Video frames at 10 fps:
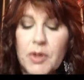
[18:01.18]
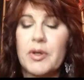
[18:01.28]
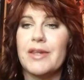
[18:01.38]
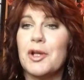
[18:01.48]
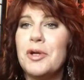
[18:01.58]

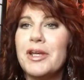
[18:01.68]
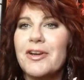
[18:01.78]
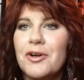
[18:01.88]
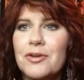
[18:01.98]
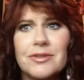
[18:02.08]
Okay, there we
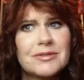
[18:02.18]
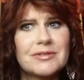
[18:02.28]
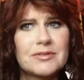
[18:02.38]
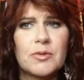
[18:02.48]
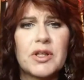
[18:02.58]
go.
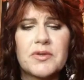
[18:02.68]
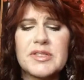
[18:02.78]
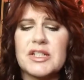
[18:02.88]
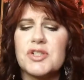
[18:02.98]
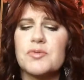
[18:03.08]
One of those
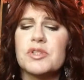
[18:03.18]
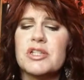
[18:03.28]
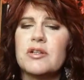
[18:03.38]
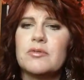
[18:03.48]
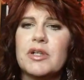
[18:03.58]
things you really don't